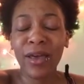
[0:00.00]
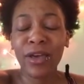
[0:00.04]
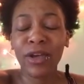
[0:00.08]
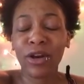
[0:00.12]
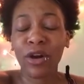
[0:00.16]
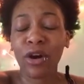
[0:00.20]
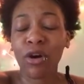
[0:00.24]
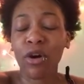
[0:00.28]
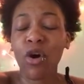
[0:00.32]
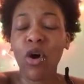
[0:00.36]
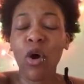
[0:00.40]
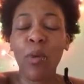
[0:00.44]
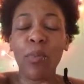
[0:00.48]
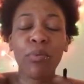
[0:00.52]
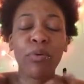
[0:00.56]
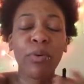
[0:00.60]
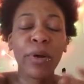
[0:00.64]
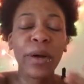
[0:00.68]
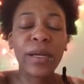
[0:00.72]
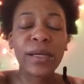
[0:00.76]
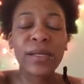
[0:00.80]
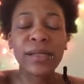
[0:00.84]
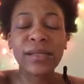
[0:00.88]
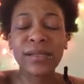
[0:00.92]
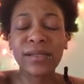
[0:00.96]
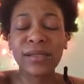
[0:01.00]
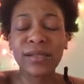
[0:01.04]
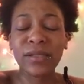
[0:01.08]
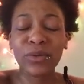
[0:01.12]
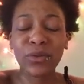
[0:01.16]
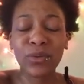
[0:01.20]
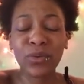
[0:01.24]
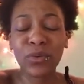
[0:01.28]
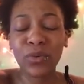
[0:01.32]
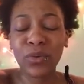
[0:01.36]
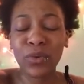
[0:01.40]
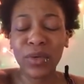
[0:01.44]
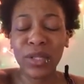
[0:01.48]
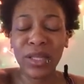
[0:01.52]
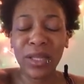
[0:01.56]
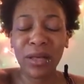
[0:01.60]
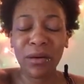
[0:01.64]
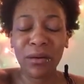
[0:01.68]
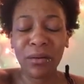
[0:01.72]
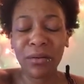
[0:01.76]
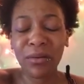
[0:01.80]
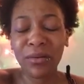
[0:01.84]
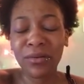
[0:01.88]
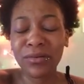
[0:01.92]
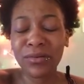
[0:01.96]
You know, all praise to
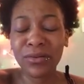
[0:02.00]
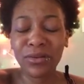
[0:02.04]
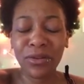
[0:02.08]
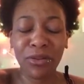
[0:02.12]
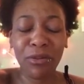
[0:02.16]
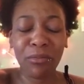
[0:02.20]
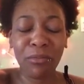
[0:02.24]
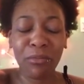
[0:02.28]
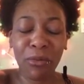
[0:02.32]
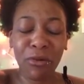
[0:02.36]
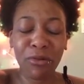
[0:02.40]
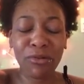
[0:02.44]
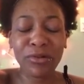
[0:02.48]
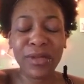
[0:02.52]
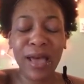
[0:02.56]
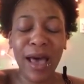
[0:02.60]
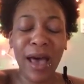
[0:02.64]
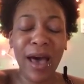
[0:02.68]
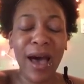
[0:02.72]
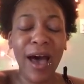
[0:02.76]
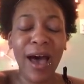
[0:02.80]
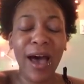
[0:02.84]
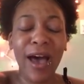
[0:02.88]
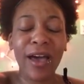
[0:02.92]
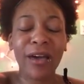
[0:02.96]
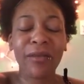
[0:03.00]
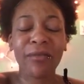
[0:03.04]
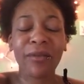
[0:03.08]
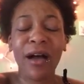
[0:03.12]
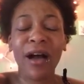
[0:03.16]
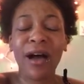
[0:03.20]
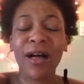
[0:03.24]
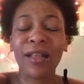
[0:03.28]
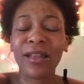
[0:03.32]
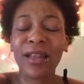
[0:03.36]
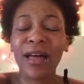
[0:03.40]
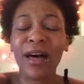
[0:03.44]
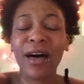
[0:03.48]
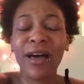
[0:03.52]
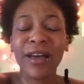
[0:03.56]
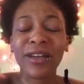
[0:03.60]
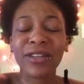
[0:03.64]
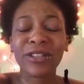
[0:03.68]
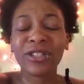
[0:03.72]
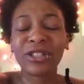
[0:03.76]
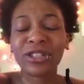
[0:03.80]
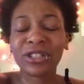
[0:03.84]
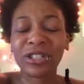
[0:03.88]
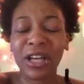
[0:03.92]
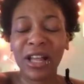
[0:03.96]
the most high, Allah,
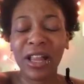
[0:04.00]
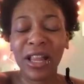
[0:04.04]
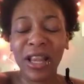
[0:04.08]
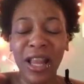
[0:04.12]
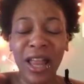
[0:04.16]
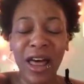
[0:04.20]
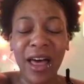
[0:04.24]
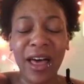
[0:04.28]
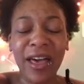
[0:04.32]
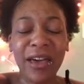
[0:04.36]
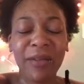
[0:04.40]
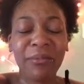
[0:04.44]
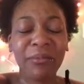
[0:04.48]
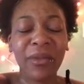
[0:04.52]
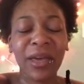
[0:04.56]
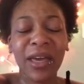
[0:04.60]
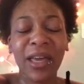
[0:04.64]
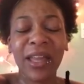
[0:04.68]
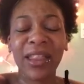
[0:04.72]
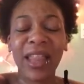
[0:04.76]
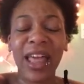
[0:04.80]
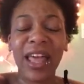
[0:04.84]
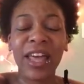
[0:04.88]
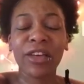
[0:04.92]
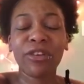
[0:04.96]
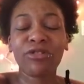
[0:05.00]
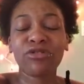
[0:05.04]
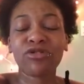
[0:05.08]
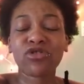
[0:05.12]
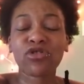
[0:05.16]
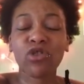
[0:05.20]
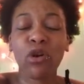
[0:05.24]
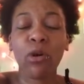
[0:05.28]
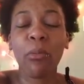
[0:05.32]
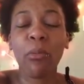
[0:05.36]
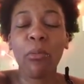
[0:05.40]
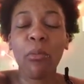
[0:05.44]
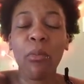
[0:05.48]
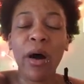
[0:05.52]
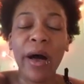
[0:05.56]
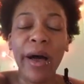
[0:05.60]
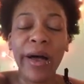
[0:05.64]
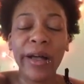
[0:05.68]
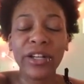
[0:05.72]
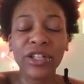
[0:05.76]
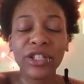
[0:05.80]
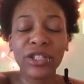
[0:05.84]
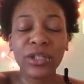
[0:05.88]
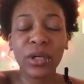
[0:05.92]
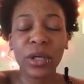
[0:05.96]
Insha'Allah. I mean, thank you so
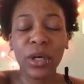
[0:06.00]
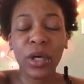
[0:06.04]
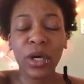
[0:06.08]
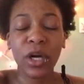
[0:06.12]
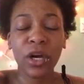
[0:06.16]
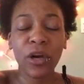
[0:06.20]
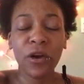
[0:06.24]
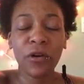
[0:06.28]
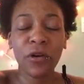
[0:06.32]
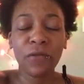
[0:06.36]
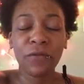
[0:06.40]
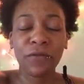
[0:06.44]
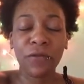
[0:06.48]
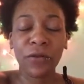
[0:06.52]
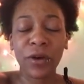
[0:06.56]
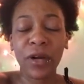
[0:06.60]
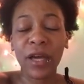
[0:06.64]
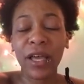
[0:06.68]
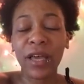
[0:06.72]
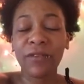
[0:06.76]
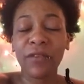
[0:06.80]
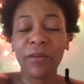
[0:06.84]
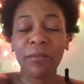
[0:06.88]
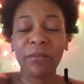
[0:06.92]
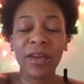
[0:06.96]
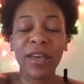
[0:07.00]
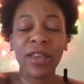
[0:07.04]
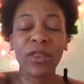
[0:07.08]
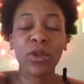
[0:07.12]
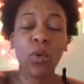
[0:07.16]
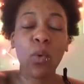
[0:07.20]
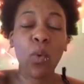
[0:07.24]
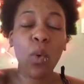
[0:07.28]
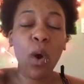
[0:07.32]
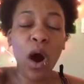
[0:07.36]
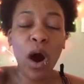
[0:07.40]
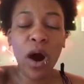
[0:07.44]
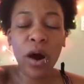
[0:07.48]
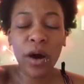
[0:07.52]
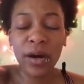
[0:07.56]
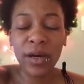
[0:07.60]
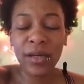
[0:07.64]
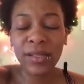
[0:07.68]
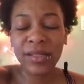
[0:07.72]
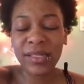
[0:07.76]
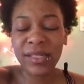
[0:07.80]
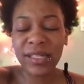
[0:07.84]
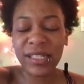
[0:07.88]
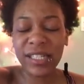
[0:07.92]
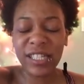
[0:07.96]
much for giving me the
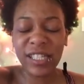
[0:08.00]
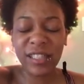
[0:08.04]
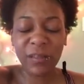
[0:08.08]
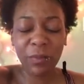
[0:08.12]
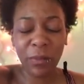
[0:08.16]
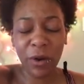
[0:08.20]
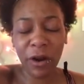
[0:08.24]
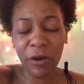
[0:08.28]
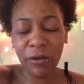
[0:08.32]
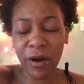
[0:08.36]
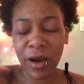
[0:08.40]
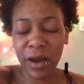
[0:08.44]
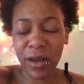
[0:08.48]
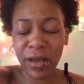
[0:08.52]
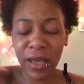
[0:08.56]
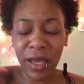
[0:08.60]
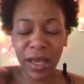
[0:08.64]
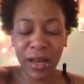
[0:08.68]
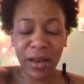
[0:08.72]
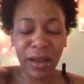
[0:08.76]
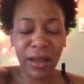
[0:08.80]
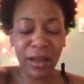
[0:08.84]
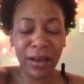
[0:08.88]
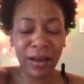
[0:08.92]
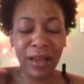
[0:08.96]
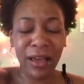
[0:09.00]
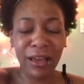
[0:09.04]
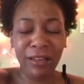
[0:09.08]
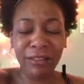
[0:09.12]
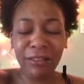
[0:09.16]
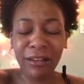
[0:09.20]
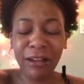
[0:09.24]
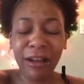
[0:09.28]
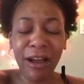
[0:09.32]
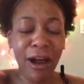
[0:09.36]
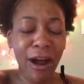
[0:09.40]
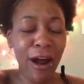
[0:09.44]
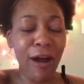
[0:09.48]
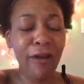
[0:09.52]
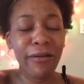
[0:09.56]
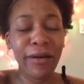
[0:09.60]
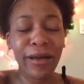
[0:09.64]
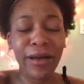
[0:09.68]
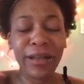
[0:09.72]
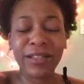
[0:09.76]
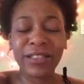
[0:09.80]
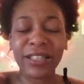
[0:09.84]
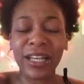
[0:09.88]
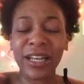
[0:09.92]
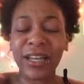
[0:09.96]
words and the spirit and the
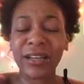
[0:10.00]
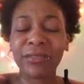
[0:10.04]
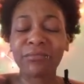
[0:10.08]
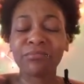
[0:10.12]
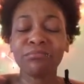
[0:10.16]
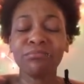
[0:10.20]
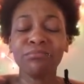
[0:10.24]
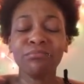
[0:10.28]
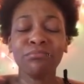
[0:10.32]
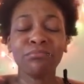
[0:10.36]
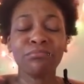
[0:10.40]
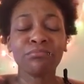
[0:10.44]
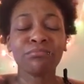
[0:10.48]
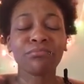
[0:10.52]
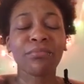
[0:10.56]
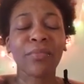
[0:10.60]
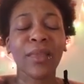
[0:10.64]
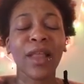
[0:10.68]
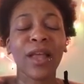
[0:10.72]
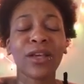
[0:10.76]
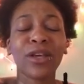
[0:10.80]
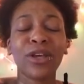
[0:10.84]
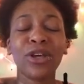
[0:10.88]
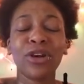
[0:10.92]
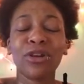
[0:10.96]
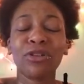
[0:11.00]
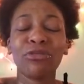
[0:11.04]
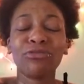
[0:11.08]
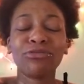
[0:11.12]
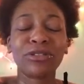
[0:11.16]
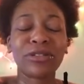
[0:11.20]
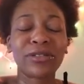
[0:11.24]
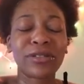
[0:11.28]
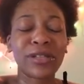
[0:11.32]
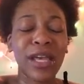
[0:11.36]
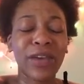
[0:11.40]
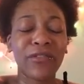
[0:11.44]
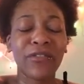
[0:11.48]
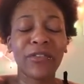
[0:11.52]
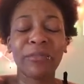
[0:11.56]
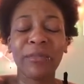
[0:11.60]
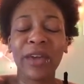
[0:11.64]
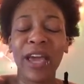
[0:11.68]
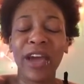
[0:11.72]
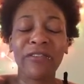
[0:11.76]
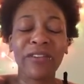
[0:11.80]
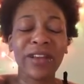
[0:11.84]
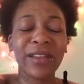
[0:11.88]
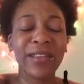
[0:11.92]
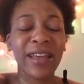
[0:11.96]
courage and, you know, just giving
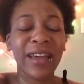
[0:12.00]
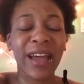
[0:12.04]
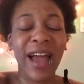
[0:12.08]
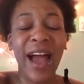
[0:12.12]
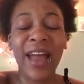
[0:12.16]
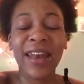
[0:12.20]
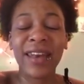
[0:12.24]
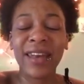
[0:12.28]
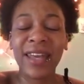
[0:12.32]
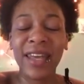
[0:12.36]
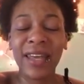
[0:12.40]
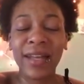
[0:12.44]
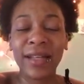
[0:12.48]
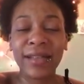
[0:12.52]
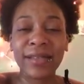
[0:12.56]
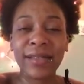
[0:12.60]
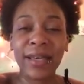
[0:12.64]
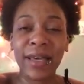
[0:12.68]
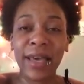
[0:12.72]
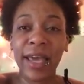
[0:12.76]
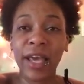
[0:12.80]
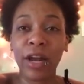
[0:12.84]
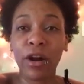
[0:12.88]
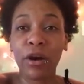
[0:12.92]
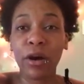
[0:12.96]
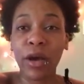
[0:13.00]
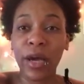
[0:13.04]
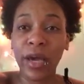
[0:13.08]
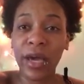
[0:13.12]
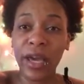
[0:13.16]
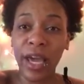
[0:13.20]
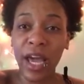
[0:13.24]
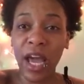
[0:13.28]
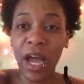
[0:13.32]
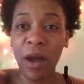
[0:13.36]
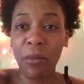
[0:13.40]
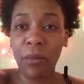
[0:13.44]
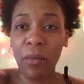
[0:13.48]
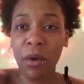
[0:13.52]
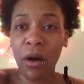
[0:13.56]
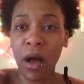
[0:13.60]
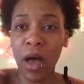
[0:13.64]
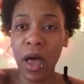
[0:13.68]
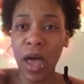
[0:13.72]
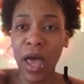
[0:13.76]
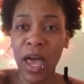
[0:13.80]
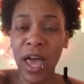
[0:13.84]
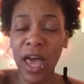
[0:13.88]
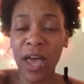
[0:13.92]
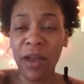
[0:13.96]
me everything I needed to get on
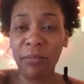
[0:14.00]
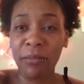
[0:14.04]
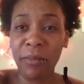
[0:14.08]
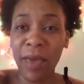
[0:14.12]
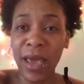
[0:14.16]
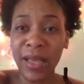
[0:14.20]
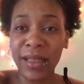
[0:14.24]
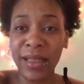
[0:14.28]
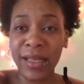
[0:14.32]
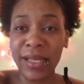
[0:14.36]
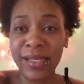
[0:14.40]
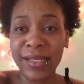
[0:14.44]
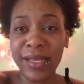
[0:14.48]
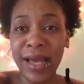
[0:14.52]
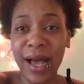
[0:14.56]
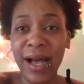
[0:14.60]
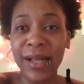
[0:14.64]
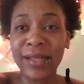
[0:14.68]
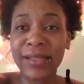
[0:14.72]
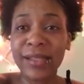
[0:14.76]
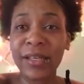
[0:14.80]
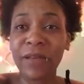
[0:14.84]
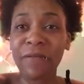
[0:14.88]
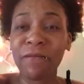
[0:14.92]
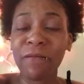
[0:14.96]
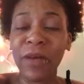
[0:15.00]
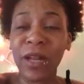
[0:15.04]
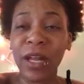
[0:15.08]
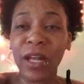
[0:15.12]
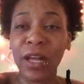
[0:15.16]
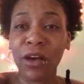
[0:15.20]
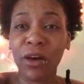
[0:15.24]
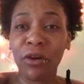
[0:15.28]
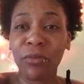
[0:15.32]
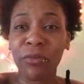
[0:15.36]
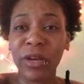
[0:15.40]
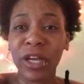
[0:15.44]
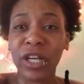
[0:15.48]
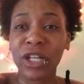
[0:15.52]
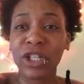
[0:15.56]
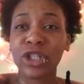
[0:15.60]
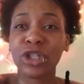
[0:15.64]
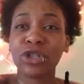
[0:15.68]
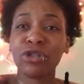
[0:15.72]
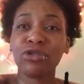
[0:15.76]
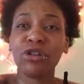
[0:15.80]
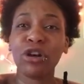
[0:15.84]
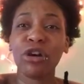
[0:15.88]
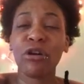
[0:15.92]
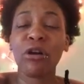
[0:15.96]
camera and make this content video,
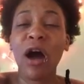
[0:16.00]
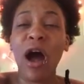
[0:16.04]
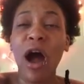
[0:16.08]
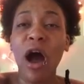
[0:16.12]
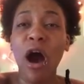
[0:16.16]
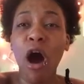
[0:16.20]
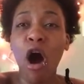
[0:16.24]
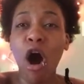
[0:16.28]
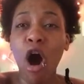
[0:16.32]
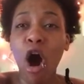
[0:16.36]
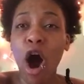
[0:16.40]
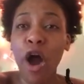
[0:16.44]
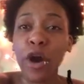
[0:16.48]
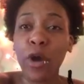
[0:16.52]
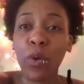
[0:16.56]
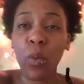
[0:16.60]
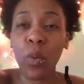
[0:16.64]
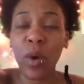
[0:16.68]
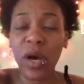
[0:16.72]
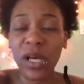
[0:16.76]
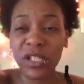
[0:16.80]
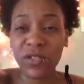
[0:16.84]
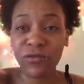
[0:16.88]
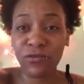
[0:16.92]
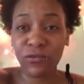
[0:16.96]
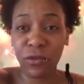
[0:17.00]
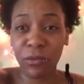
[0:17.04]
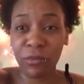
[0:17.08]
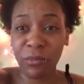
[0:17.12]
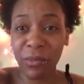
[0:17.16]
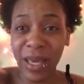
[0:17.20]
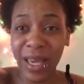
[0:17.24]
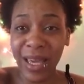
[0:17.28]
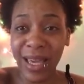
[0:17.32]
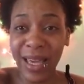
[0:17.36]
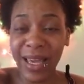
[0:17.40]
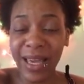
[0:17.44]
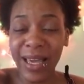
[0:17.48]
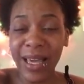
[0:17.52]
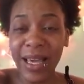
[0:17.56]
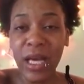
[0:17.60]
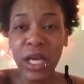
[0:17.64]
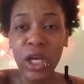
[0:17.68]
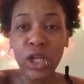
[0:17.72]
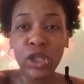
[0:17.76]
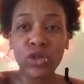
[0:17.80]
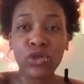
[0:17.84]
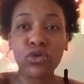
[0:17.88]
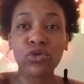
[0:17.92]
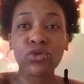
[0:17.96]
because you know how hard it was for me
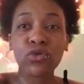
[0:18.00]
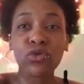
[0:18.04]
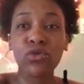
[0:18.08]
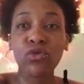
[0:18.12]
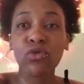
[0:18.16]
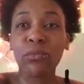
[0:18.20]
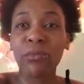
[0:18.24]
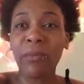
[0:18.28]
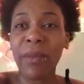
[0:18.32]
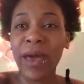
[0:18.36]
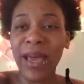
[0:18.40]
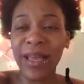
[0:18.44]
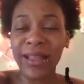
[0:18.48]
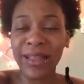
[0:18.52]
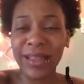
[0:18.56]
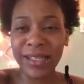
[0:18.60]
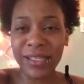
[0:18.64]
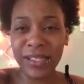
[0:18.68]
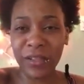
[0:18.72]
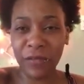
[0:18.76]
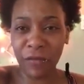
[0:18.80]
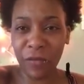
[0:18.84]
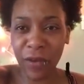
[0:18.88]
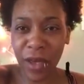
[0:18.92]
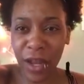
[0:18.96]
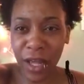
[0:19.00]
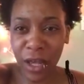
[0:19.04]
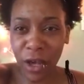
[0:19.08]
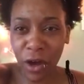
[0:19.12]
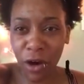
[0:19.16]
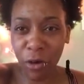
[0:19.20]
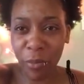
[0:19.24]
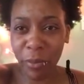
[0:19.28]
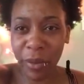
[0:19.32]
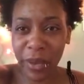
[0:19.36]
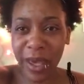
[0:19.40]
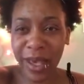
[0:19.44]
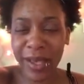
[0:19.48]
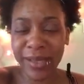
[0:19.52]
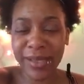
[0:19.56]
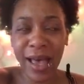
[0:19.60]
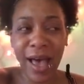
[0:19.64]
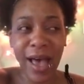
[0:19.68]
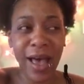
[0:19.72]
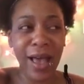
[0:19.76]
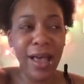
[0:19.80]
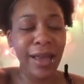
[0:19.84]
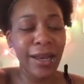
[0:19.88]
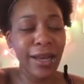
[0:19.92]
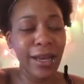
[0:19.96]
to make this video, because
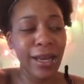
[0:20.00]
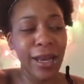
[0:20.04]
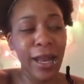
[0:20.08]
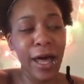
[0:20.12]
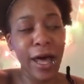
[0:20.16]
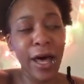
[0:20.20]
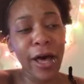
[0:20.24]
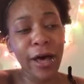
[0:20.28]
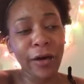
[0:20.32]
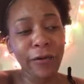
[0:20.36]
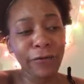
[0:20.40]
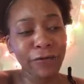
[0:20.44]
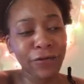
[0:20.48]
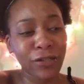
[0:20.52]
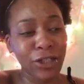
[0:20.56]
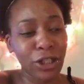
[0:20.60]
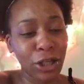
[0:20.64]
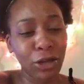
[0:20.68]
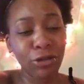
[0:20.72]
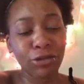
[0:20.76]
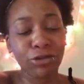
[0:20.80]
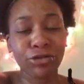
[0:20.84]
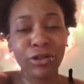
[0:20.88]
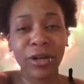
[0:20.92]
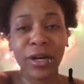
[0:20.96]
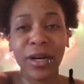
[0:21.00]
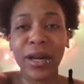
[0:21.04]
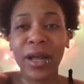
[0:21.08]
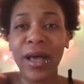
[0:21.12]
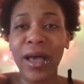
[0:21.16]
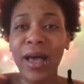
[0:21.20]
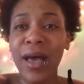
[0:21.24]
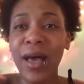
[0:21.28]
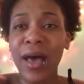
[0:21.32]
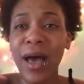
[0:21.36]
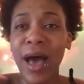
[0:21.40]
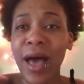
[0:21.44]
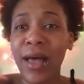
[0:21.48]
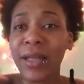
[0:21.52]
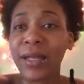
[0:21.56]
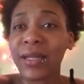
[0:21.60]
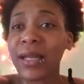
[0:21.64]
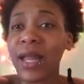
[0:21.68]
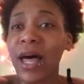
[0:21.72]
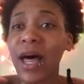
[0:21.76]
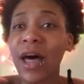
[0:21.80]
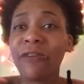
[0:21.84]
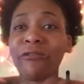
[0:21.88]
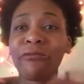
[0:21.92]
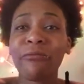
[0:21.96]
I love children. I
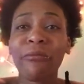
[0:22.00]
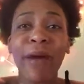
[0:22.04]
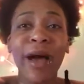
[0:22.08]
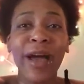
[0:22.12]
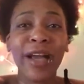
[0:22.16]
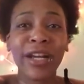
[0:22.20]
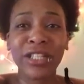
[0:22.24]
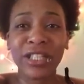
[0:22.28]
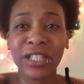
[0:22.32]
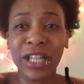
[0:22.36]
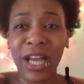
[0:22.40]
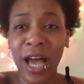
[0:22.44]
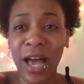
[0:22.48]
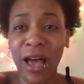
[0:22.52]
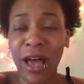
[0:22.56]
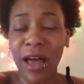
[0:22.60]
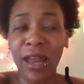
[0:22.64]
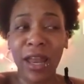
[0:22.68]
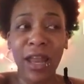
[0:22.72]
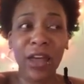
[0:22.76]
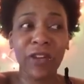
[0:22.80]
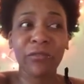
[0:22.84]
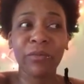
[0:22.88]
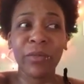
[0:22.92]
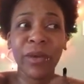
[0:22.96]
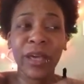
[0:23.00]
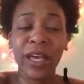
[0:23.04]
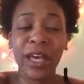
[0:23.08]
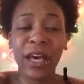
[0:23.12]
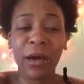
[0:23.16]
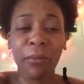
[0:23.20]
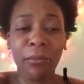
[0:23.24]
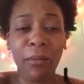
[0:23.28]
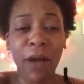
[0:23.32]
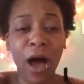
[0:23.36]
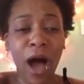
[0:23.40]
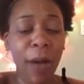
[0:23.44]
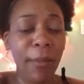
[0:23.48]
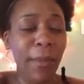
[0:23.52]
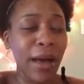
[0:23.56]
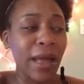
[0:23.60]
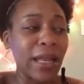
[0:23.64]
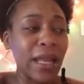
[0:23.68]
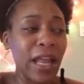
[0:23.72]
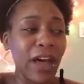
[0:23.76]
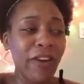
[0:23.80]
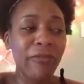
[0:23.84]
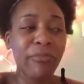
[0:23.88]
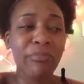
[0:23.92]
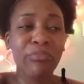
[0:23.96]
love my child. I love being a mom. I
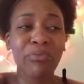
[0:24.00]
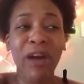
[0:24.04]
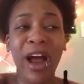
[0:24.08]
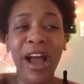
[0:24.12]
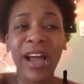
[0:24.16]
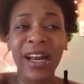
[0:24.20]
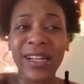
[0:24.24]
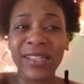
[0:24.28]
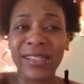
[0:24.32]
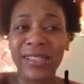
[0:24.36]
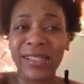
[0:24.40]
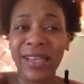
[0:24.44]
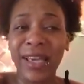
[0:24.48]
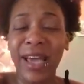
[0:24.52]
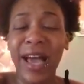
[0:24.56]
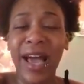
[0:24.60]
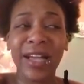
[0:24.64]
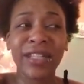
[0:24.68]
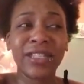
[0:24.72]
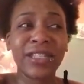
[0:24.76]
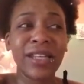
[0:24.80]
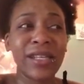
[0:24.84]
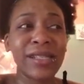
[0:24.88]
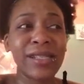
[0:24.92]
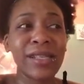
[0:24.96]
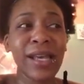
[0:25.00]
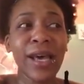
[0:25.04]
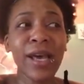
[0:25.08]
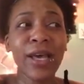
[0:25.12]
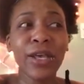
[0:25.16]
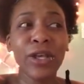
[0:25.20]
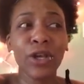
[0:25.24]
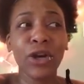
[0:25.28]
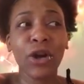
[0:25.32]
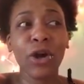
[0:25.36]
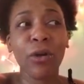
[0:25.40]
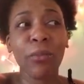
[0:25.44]
love pregnancy. I just, you